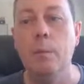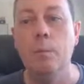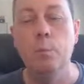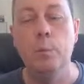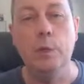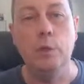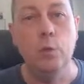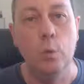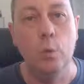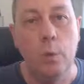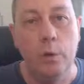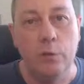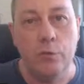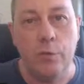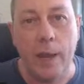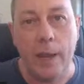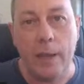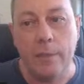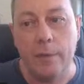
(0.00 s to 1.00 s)
We don't want
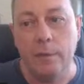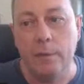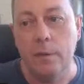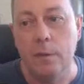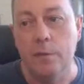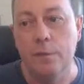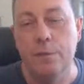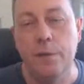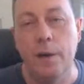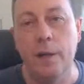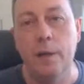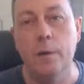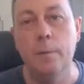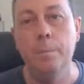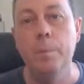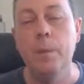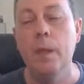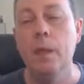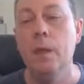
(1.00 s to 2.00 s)
to write anything to the
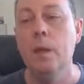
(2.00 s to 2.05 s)
file.